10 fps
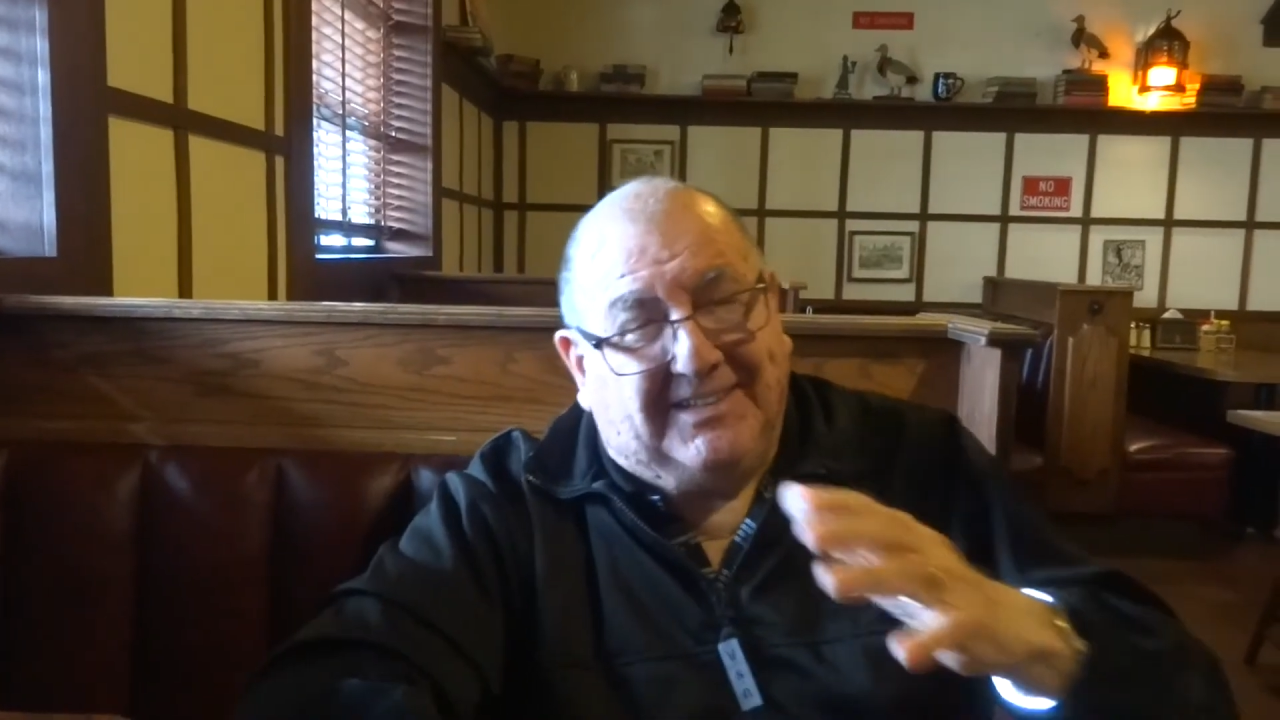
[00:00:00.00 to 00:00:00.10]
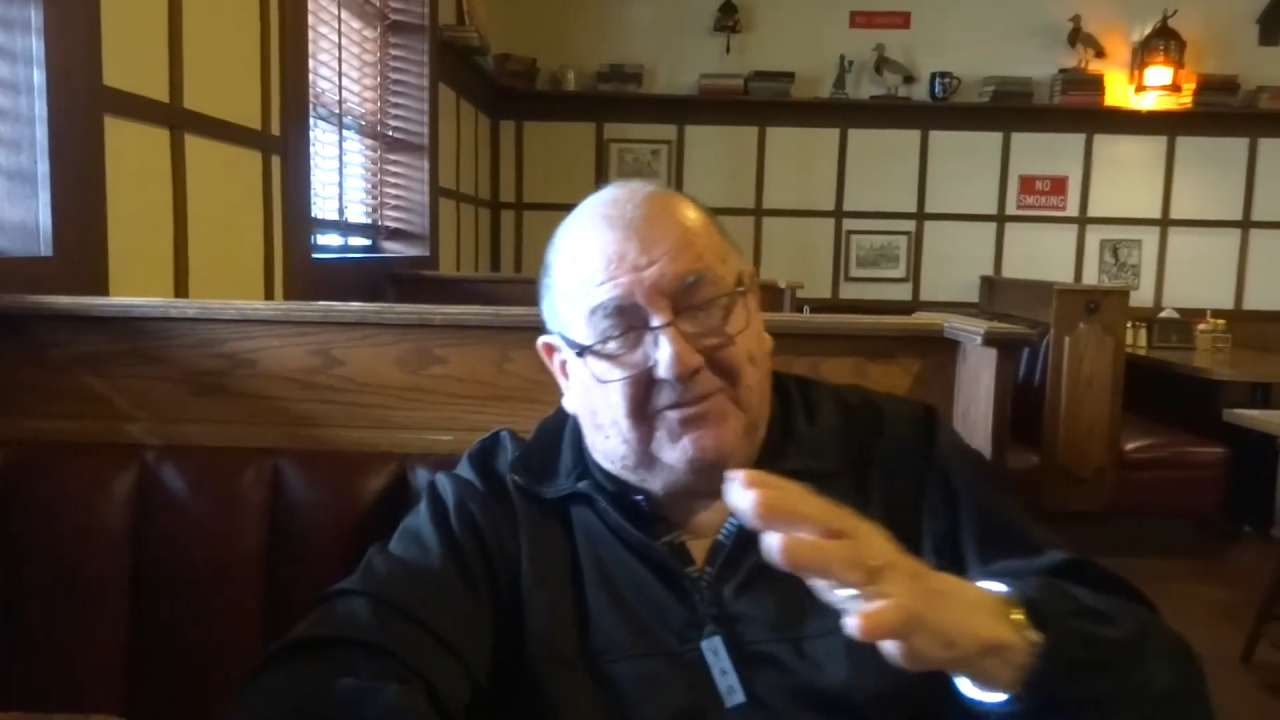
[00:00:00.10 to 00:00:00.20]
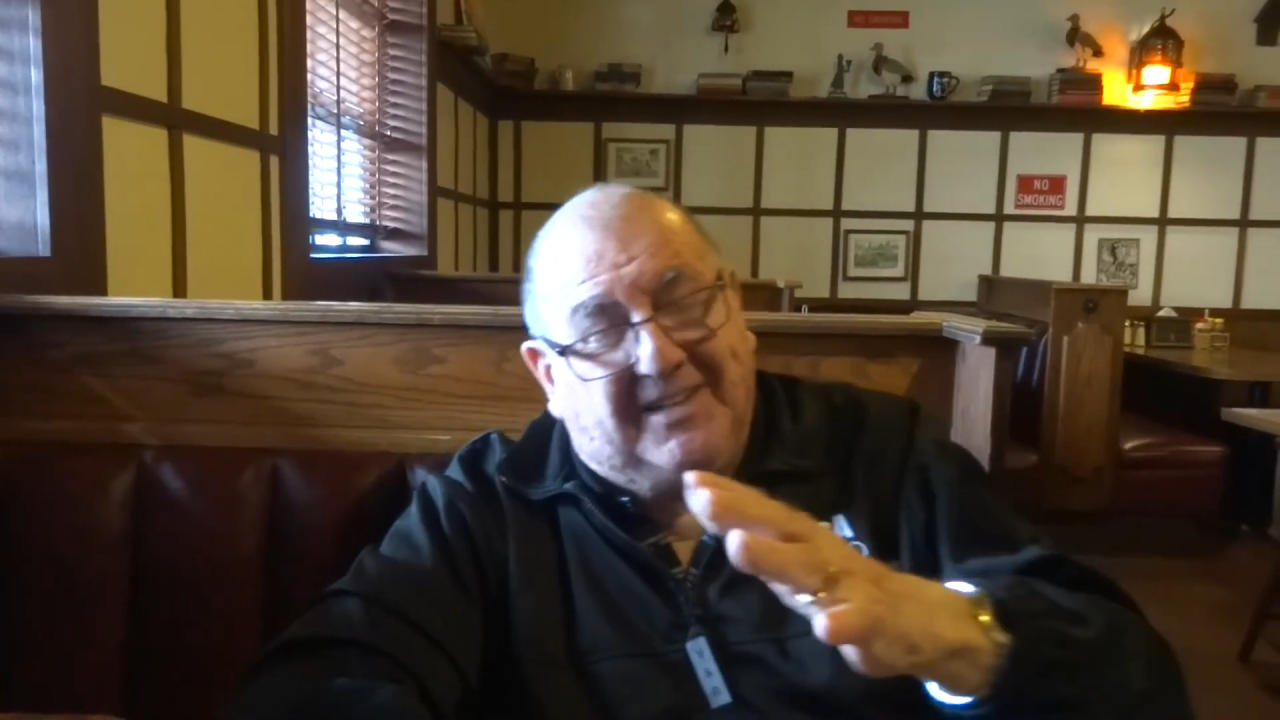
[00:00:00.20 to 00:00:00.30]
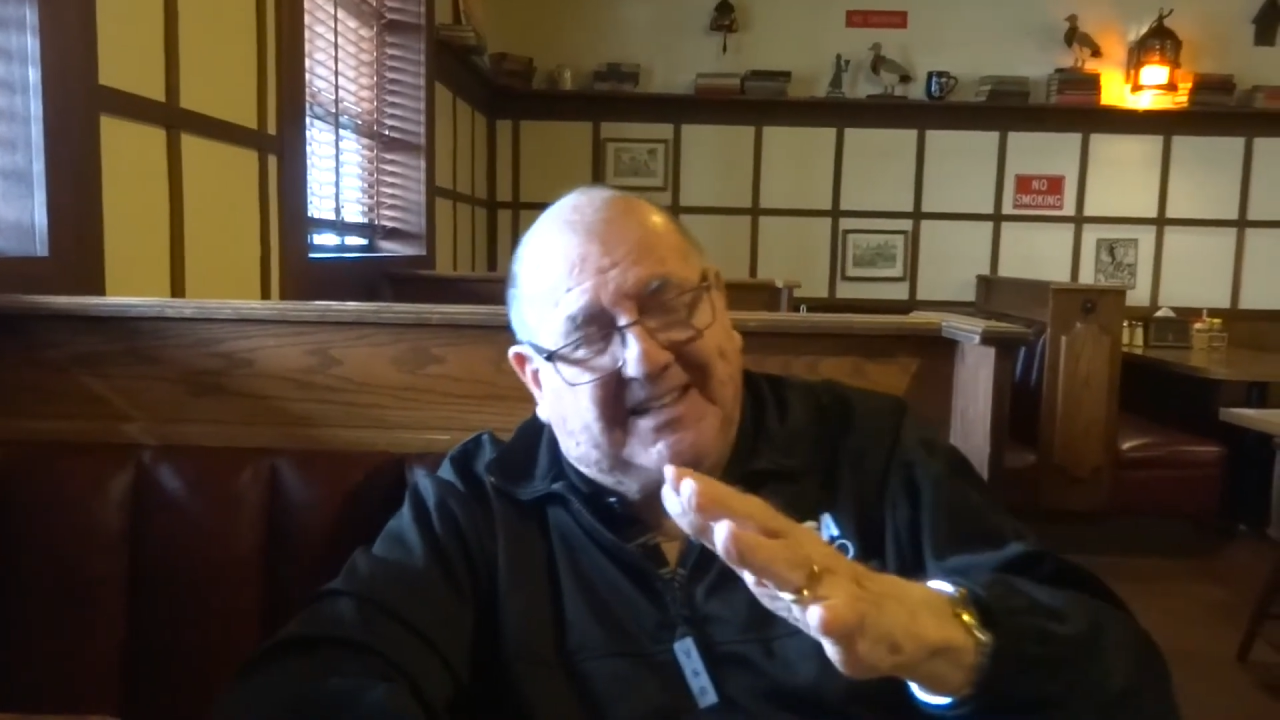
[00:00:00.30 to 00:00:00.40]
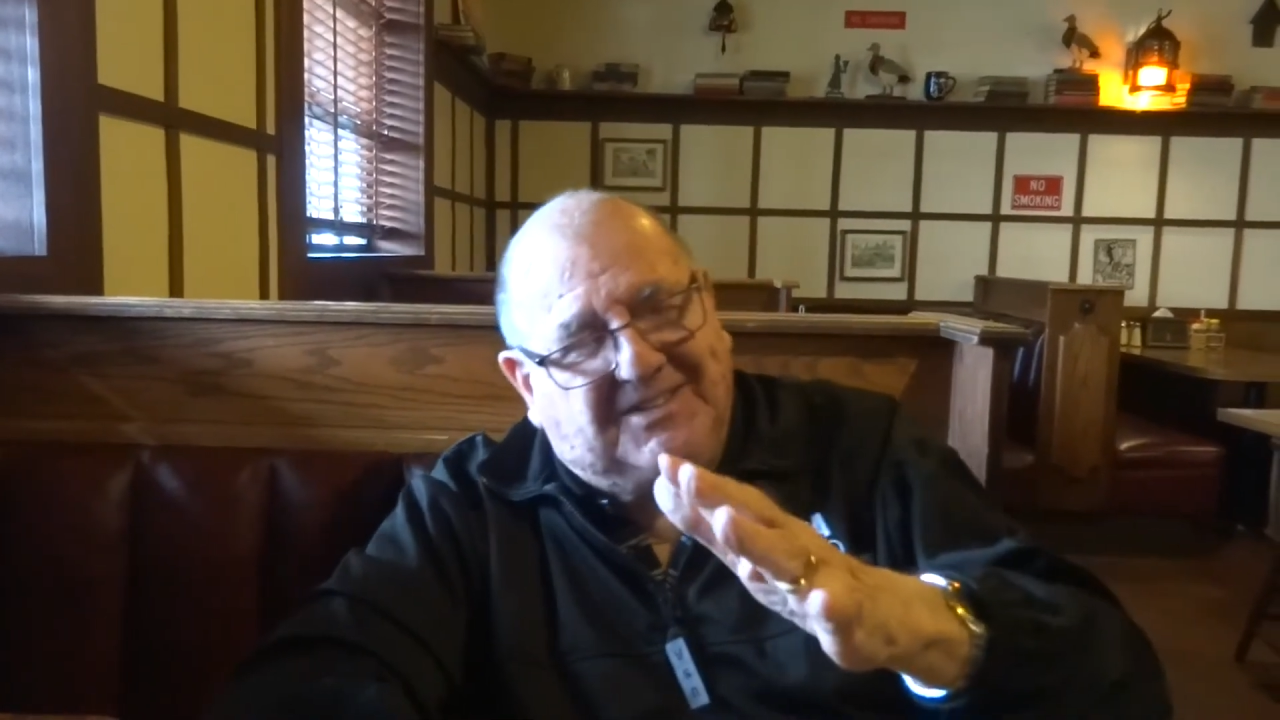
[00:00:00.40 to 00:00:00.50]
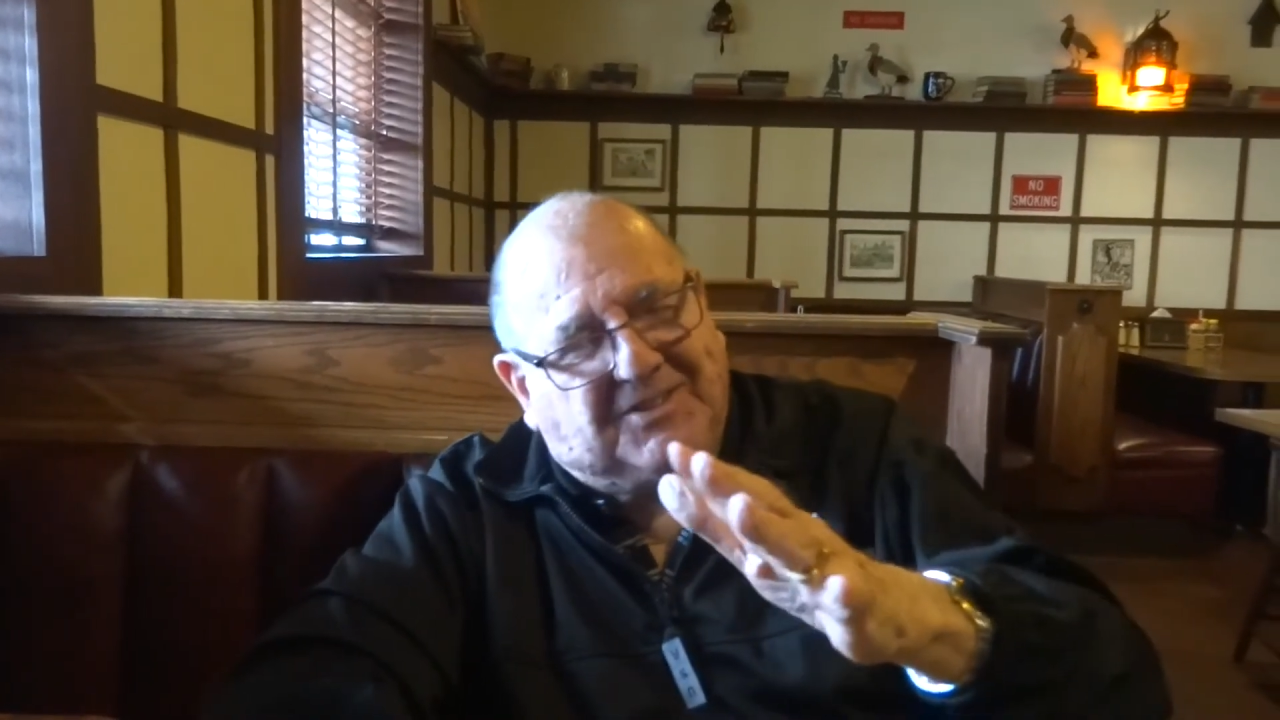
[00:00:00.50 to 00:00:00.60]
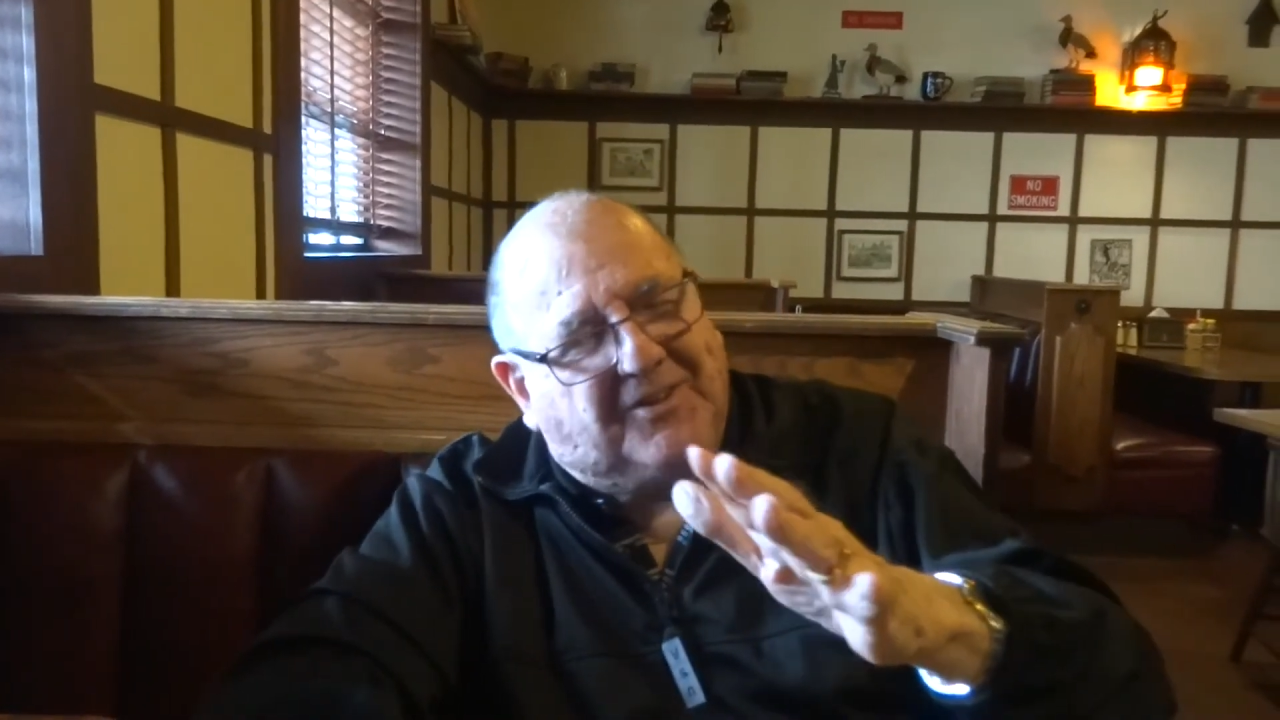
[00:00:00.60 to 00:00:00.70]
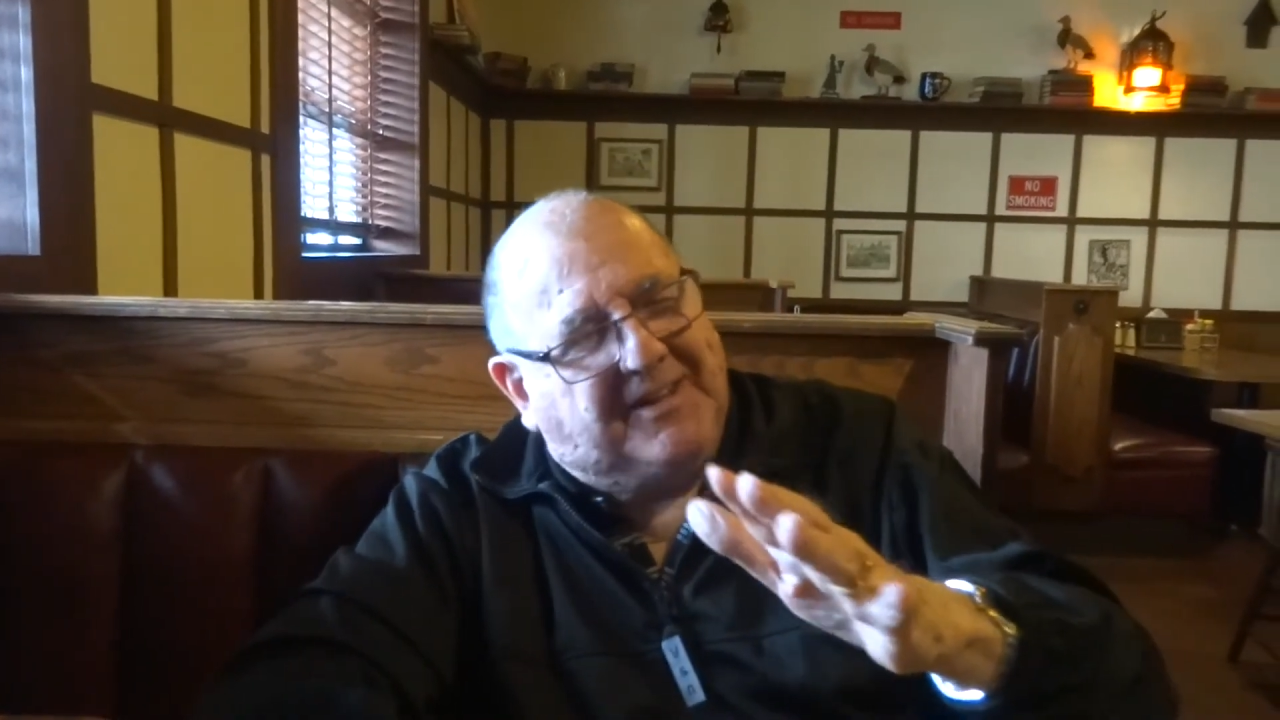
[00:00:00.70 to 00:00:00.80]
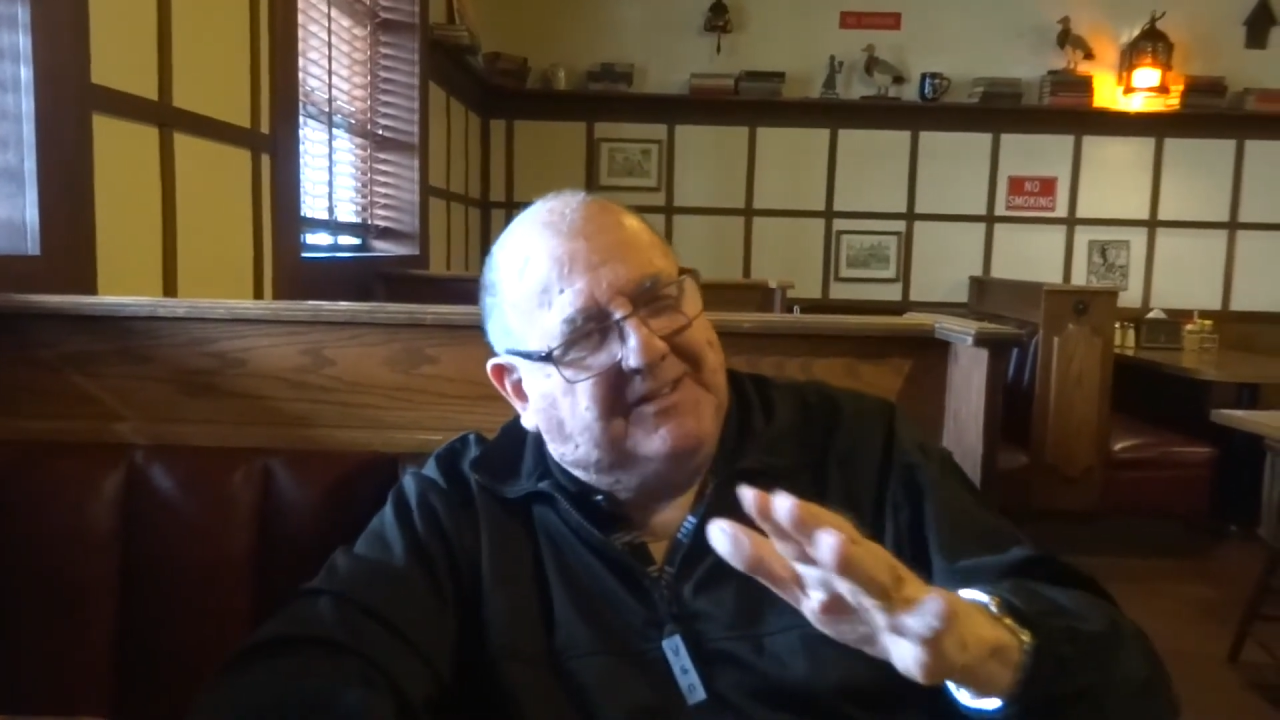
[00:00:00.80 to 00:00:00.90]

funny story.